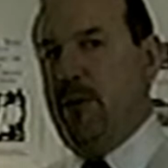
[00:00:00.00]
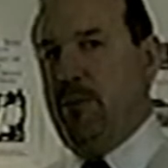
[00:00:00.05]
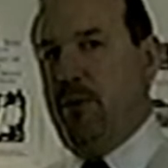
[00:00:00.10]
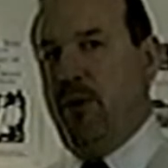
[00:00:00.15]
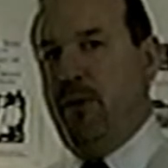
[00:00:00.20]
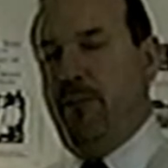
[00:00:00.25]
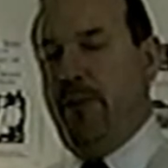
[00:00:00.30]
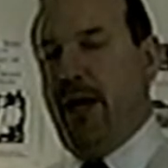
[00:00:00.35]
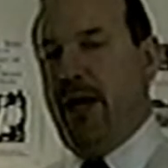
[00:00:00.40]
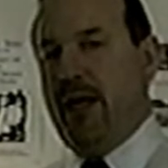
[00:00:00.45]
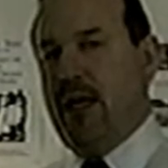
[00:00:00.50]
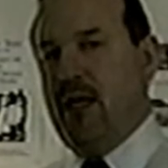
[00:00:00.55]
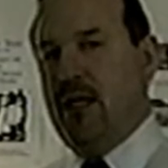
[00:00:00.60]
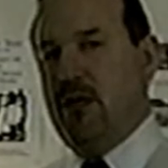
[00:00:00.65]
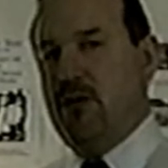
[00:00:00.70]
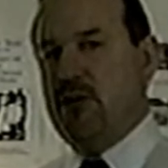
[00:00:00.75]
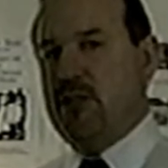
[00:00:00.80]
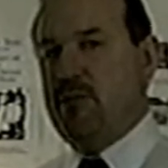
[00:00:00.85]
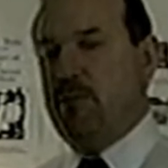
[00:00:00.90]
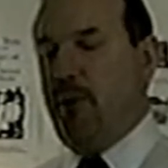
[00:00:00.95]
put back
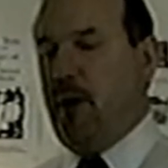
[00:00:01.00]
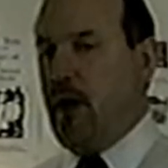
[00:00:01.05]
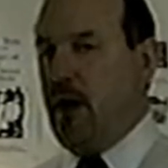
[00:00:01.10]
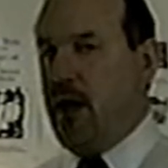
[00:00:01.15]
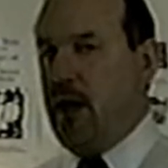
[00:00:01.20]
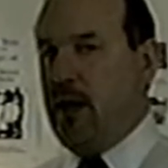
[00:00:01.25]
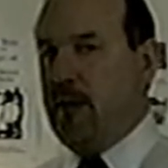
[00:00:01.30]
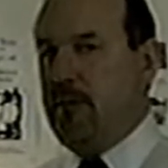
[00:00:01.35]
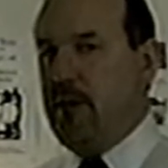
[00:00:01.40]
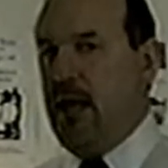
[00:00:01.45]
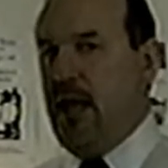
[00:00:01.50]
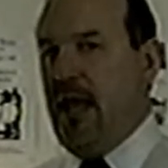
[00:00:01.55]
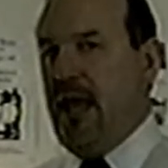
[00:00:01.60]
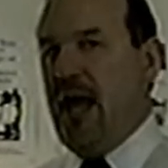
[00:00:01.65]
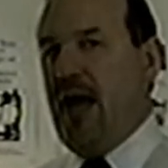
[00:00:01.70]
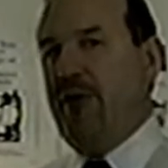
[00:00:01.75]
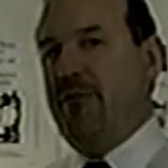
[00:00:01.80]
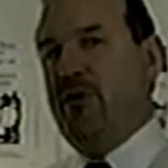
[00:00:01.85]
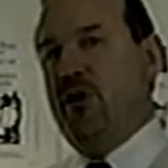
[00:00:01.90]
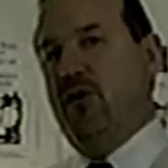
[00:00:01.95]
into his barn,
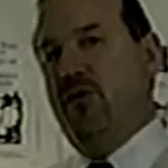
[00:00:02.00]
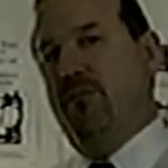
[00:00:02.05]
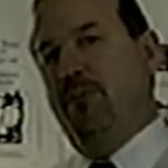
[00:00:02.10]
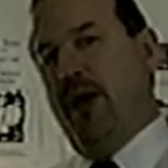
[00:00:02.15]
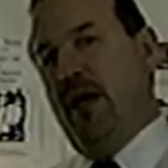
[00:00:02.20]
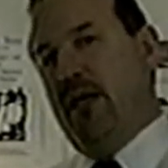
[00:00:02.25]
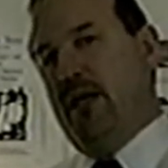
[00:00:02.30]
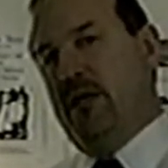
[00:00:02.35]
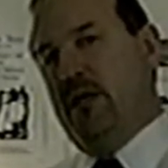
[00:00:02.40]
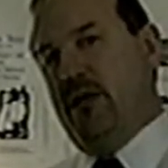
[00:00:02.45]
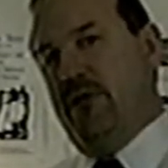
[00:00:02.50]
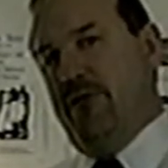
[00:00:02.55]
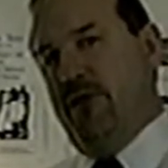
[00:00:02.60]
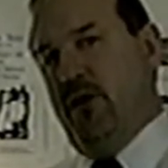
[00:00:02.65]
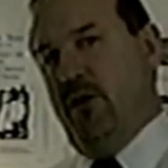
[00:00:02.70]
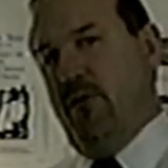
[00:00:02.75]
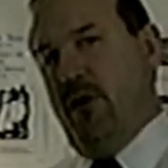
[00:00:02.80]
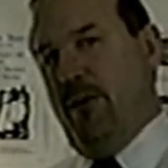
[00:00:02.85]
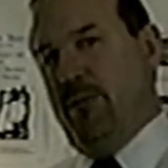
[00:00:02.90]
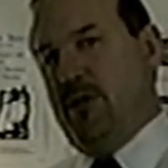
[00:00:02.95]
after you've made it a
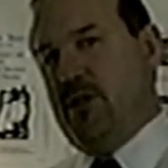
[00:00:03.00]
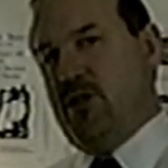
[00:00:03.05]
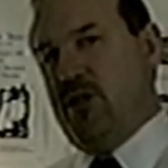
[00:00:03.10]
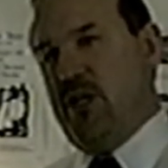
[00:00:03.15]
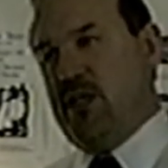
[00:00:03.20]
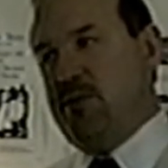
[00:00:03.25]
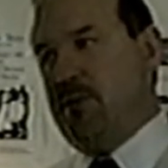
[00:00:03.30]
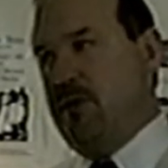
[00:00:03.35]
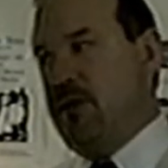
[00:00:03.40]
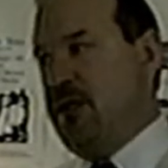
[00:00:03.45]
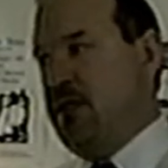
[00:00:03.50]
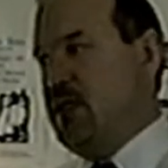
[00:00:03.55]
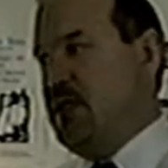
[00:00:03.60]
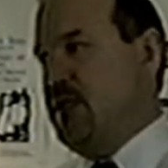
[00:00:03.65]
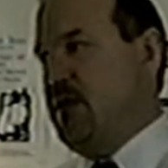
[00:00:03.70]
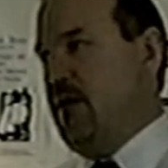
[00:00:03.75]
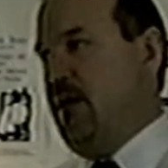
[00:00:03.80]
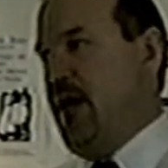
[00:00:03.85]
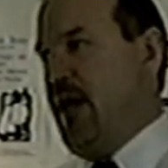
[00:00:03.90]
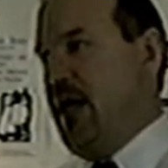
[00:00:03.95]
VOM adjustment, this
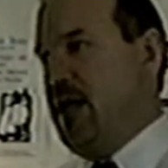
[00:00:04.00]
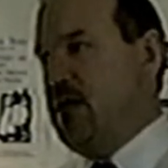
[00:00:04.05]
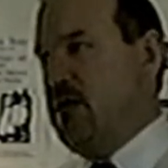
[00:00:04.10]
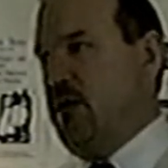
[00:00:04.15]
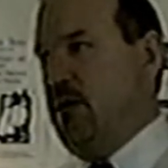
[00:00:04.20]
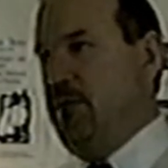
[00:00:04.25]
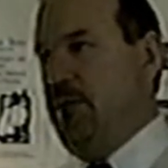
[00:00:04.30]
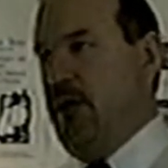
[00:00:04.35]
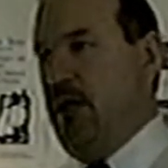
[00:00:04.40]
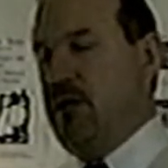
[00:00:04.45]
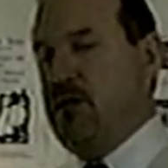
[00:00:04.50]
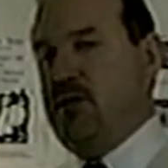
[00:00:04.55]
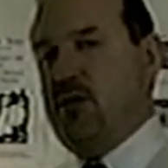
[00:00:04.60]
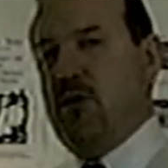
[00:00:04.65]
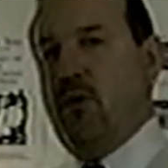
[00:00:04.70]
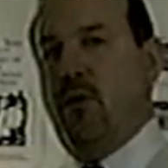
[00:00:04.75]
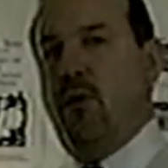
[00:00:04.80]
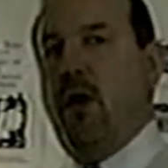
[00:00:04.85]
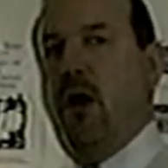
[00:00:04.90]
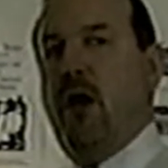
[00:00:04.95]
is an excellent means
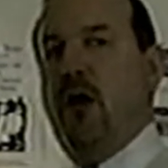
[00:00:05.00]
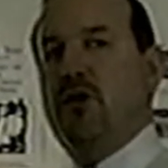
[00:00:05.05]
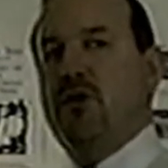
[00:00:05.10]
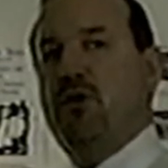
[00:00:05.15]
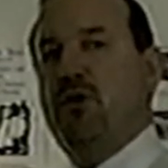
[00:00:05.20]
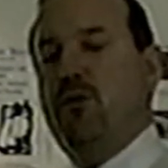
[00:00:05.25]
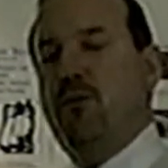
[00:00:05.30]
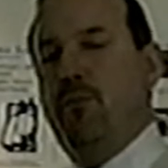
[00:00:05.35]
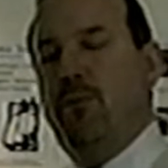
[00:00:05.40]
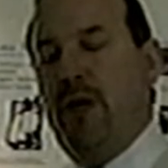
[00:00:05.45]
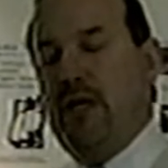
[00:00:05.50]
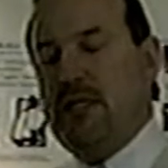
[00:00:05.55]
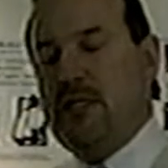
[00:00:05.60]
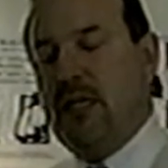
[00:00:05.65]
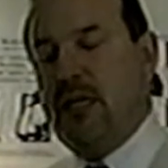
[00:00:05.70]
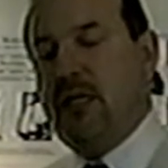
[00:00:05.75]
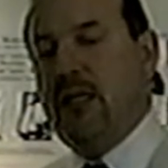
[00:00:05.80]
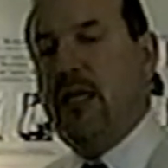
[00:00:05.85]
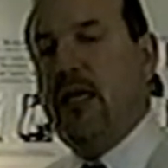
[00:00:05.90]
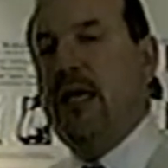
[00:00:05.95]
to
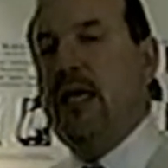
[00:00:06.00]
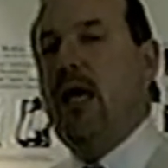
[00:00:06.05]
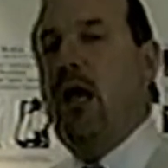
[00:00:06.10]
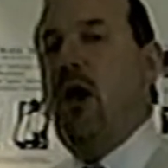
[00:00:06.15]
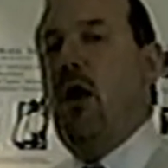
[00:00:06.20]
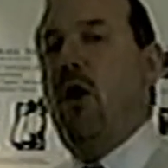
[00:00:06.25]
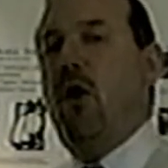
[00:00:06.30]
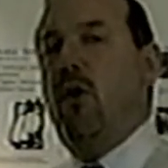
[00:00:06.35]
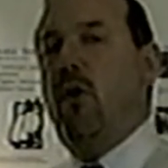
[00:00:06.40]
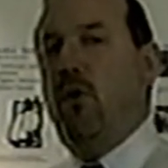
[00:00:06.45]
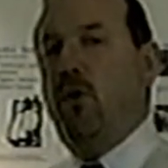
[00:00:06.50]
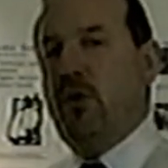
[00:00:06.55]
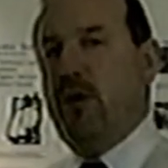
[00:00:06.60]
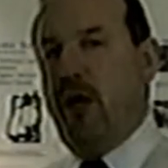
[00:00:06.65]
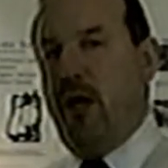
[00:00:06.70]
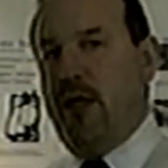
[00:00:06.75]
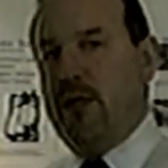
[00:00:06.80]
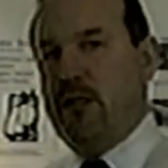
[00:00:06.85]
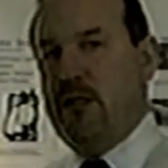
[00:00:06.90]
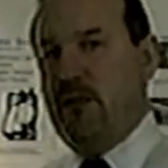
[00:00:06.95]
basically hold
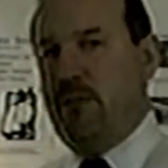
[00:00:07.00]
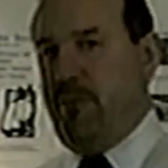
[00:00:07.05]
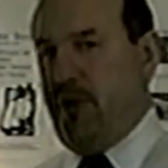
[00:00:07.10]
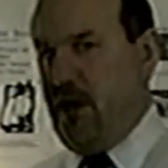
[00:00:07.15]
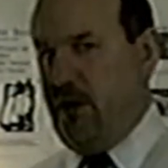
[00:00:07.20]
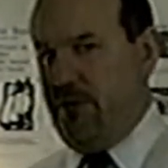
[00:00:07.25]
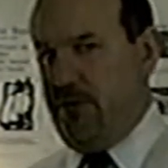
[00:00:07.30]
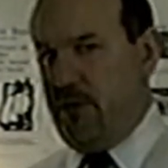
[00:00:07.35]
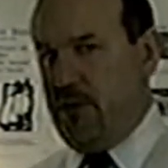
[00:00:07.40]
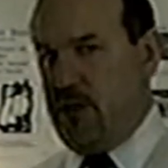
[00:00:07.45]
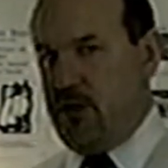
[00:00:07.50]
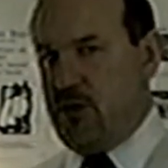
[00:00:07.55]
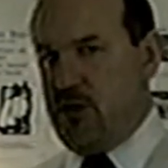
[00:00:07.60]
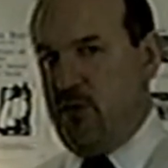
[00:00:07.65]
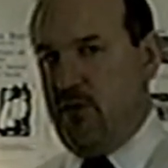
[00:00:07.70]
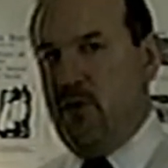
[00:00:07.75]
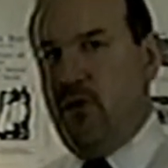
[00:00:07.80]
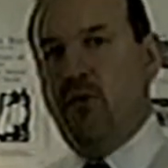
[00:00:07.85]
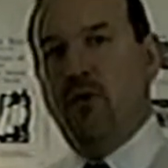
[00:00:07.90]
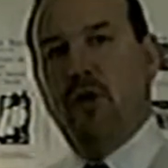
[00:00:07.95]
on to the benefit that
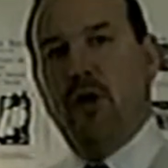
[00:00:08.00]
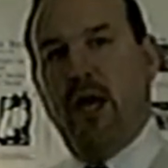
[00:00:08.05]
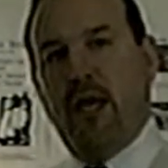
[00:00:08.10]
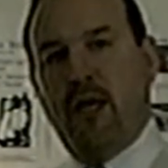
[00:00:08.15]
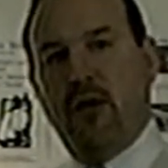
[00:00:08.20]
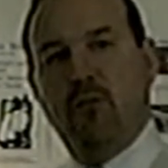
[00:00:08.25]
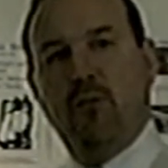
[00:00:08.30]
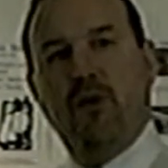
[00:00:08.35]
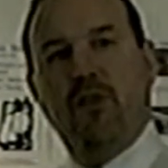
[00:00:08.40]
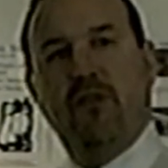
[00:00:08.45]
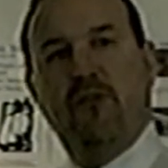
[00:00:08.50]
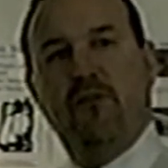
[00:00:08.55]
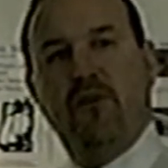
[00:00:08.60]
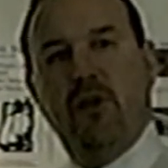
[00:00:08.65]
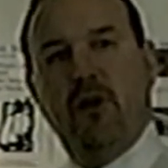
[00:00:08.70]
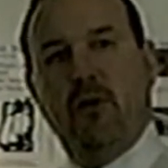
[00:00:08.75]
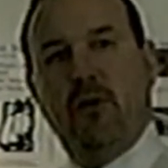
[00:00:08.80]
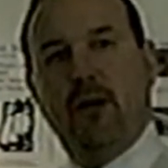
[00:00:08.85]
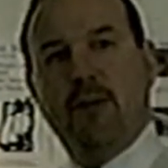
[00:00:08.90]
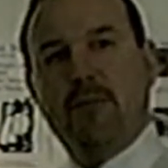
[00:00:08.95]
you've created with the
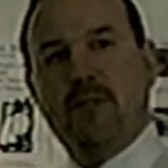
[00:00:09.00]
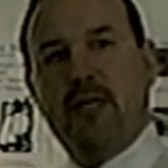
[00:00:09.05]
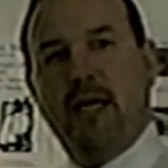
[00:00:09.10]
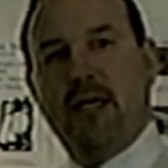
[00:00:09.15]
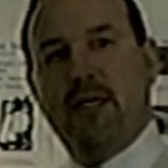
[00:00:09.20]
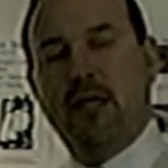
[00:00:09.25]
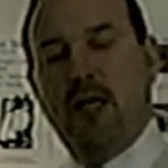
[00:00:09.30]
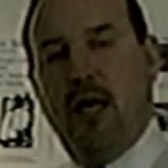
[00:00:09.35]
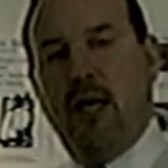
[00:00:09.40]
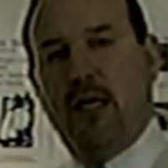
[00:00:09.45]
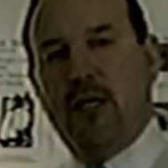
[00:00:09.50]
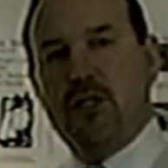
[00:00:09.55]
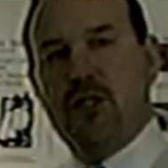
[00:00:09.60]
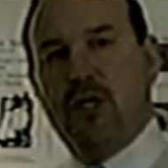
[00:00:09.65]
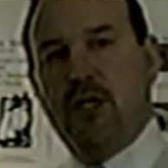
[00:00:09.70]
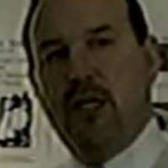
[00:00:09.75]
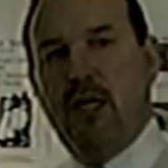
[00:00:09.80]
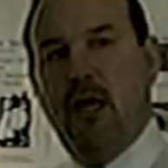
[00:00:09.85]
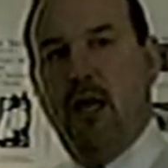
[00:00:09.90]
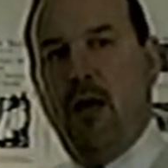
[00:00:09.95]
VOM
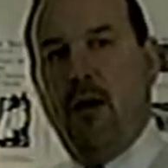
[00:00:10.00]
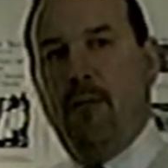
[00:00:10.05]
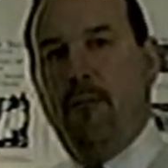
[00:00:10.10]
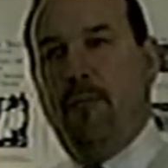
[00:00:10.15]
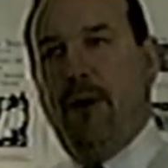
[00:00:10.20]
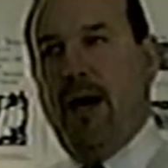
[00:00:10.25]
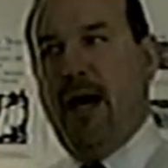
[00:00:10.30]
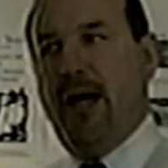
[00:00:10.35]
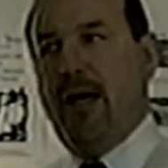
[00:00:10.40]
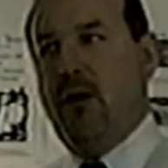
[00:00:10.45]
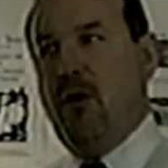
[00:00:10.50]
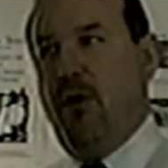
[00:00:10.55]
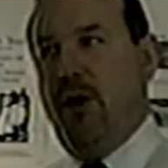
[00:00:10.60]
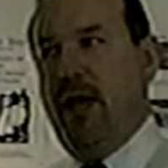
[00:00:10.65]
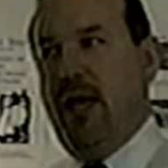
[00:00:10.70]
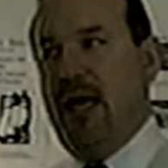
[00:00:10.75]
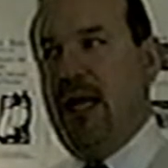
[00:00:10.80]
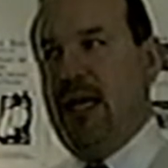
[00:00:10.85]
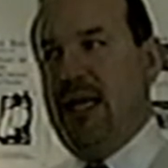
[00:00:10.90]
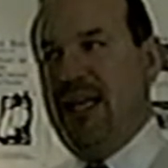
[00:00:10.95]
technology by go
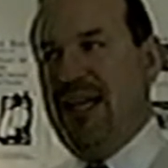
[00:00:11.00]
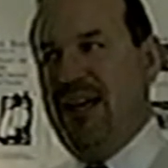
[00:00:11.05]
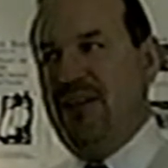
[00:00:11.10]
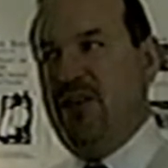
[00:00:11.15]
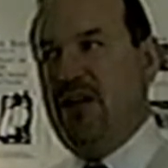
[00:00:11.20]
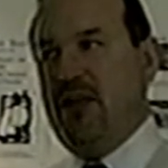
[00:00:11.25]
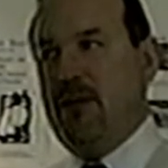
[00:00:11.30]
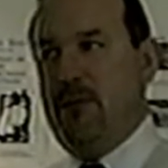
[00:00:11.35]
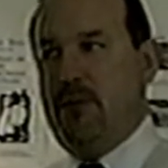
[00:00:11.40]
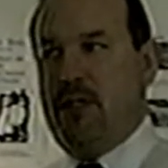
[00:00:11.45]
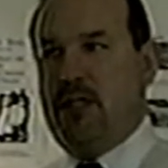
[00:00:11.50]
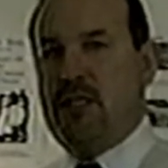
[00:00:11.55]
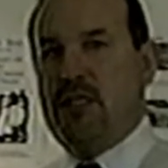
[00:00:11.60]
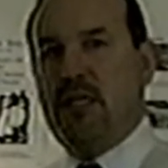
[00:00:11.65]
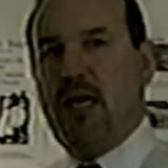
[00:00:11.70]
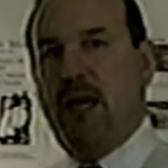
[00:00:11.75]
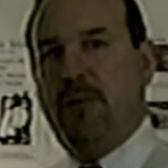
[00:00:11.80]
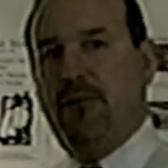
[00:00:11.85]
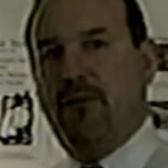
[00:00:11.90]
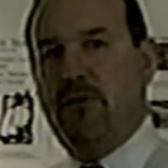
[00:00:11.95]
ahead and giving him this
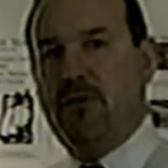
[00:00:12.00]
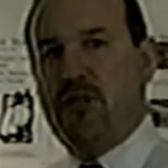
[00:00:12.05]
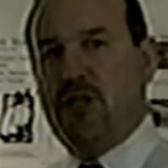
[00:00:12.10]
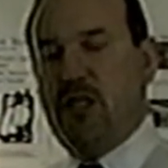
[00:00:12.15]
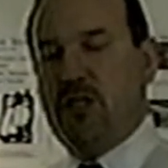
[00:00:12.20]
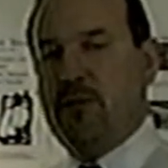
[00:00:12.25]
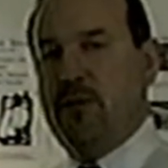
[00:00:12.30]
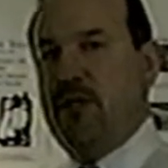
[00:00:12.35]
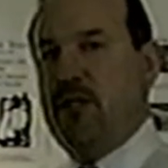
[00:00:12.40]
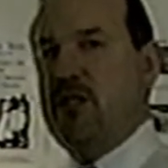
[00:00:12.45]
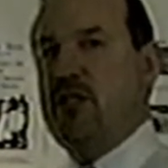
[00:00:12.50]
type of adjustment.